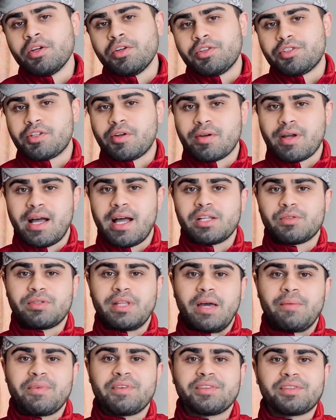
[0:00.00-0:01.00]
So guys, with
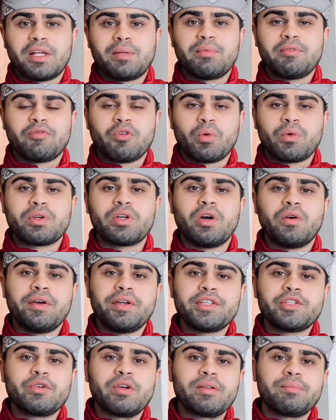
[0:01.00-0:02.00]
that being said, before we go
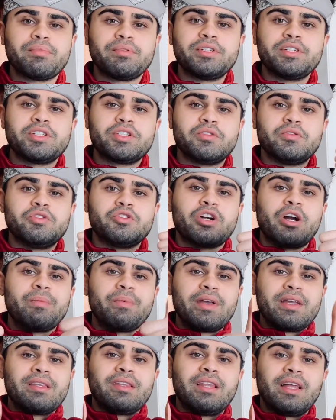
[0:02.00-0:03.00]
into it, please do
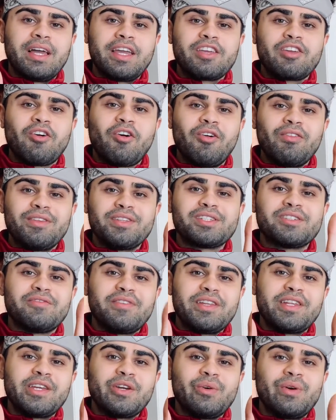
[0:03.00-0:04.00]
drop a like on this
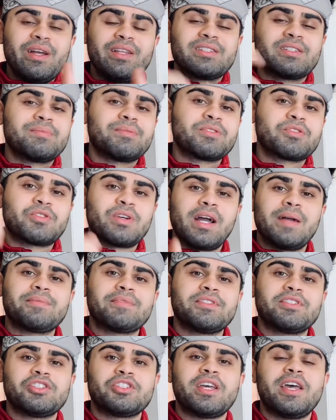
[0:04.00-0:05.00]
video and subscribe
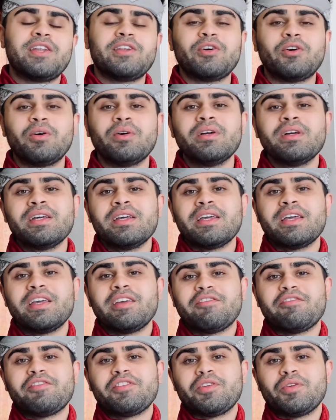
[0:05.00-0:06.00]
to the channel
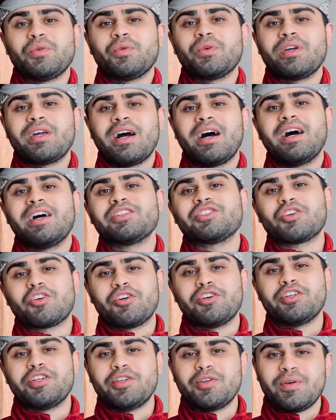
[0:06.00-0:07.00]
if you guys
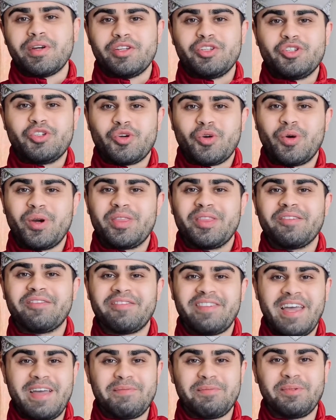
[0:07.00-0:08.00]
are new and join the
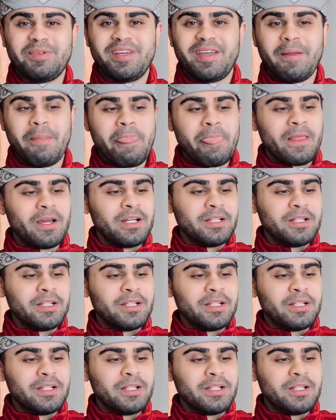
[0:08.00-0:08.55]
family.